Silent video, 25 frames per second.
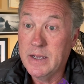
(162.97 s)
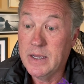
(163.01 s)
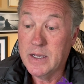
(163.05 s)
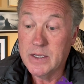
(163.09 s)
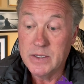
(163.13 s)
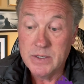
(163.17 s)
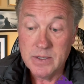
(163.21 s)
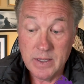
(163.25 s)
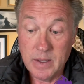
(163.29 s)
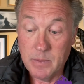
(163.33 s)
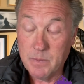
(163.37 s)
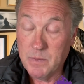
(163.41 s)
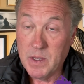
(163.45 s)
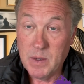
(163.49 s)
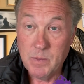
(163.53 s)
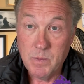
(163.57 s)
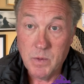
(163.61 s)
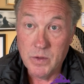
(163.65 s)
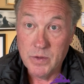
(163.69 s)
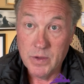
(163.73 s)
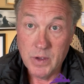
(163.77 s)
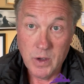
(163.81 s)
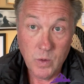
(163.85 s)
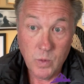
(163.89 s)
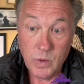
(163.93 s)
so that people
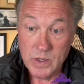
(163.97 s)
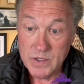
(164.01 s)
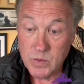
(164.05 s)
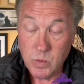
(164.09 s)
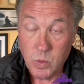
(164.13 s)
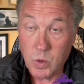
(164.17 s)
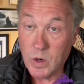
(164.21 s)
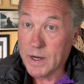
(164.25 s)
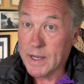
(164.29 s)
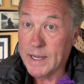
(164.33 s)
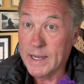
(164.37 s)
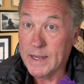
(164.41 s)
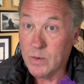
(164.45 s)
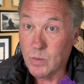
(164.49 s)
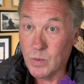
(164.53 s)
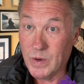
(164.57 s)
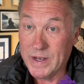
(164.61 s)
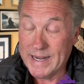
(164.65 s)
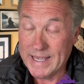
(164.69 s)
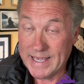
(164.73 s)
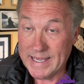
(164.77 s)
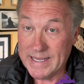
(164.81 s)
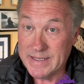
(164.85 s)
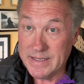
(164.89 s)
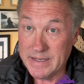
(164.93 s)
know what's working and
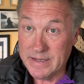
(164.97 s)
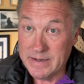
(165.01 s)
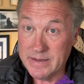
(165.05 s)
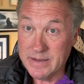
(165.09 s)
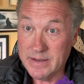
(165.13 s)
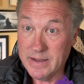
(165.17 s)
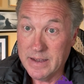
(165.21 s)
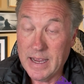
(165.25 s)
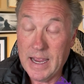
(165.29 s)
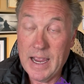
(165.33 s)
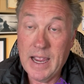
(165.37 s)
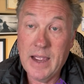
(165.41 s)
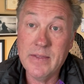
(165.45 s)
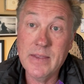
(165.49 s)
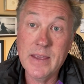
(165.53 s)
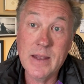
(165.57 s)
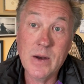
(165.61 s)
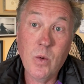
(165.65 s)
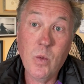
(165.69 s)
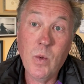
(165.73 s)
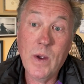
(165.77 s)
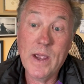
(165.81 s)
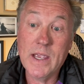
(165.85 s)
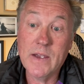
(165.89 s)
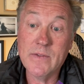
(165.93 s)
what isn't, and then a
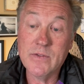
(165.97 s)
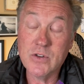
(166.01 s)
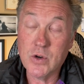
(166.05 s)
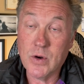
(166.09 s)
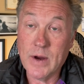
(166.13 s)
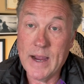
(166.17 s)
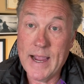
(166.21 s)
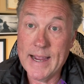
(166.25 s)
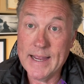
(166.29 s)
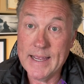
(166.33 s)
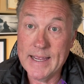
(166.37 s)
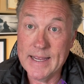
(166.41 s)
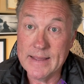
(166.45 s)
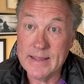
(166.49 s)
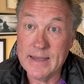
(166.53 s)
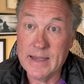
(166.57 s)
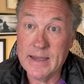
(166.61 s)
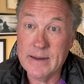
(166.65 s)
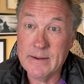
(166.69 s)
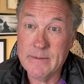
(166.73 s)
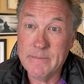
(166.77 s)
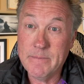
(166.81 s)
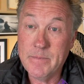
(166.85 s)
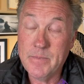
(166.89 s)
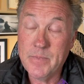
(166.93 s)
way of tracking that.